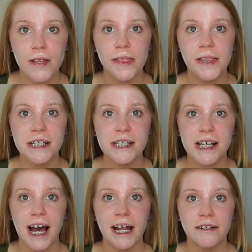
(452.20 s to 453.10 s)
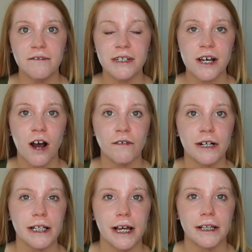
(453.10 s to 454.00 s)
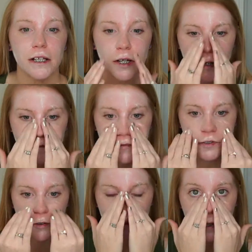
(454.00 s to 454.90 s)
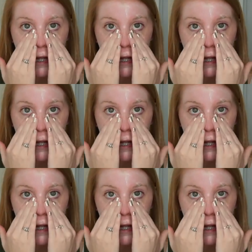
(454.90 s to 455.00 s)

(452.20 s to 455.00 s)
This kind of is already like the look of doom.